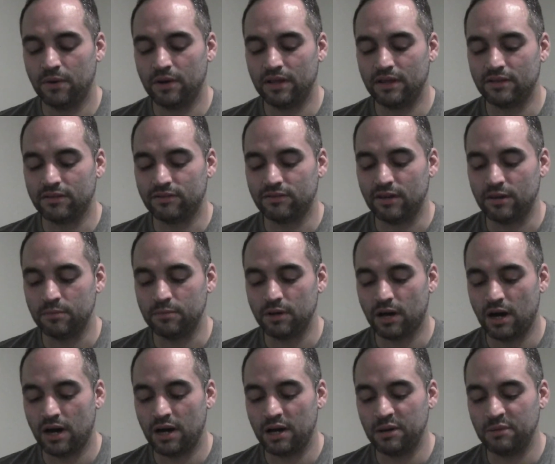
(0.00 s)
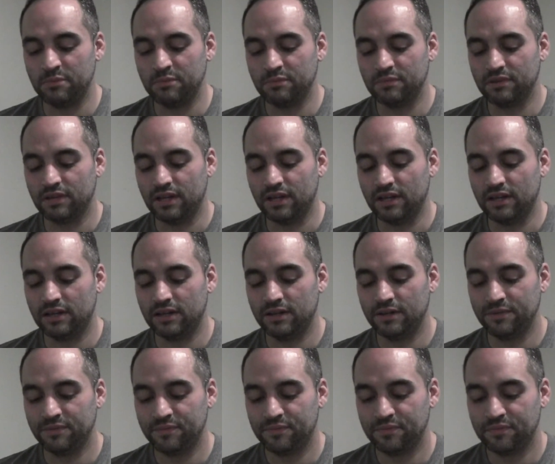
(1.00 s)
at the same time, like,
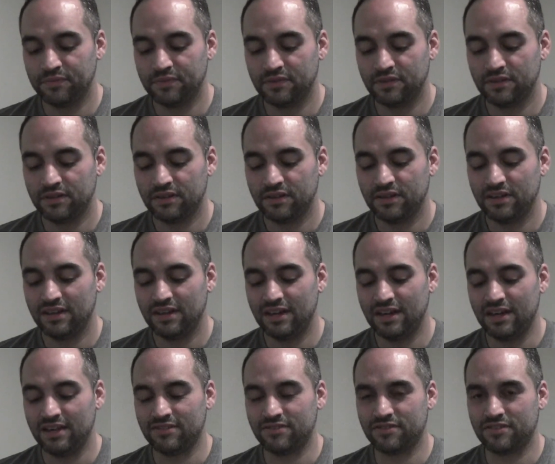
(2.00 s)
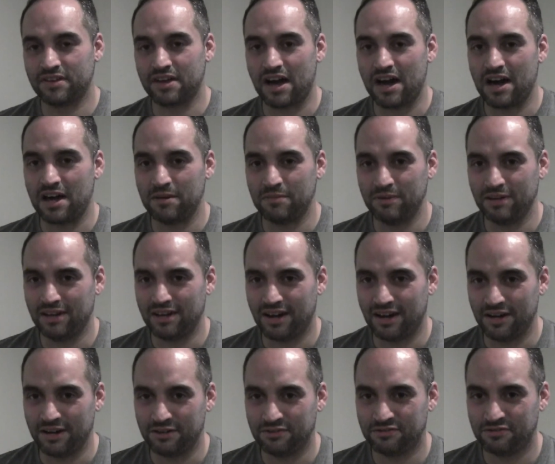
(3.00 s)
it's gotta be
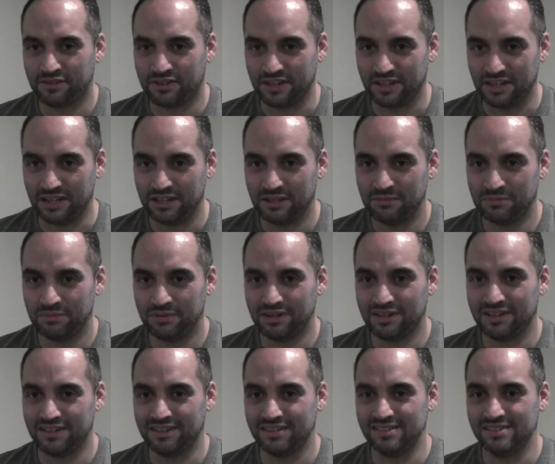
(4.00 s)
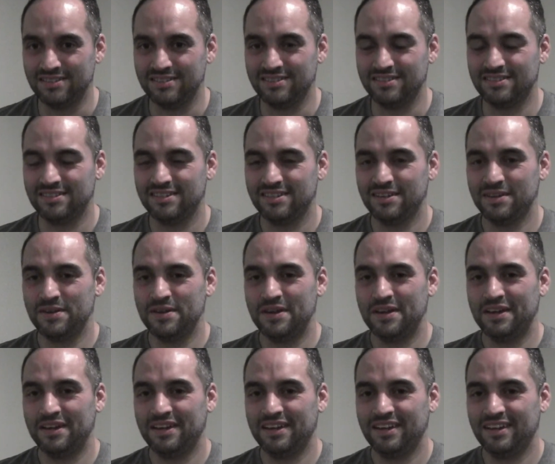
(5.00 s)
kind of funny, because
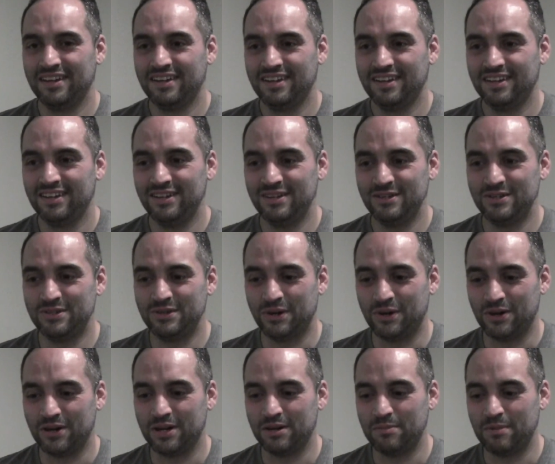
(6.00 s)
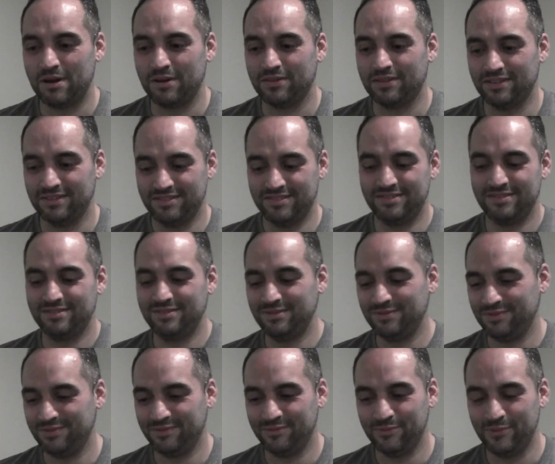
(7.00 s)
you're talking about this
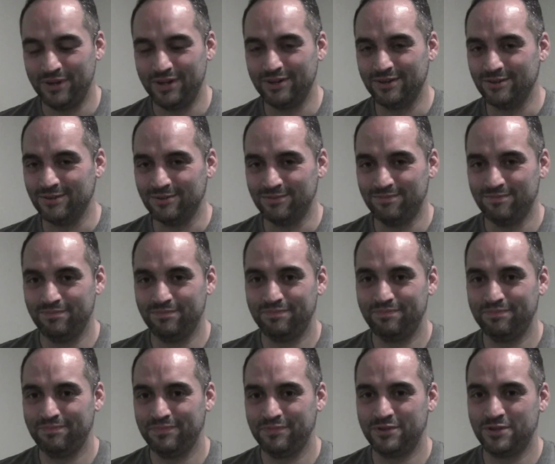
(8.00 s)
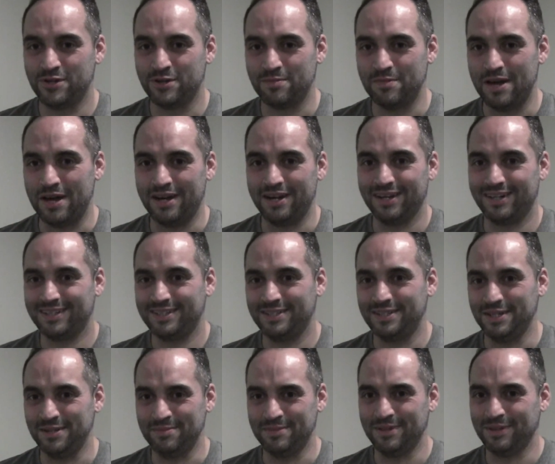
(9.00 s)
weird Germanic
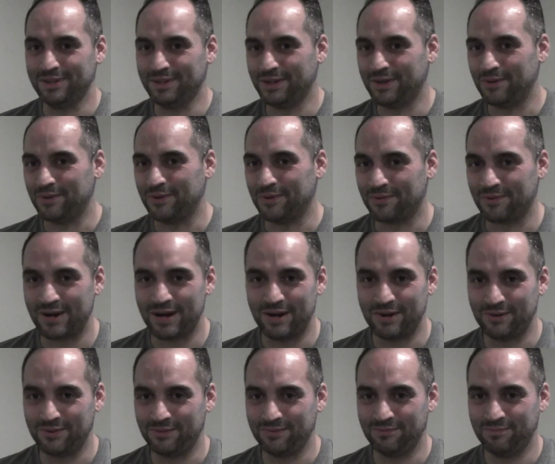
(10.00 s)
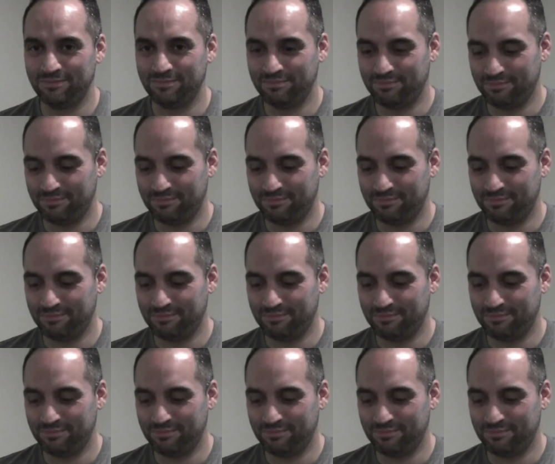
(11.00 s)
demon going around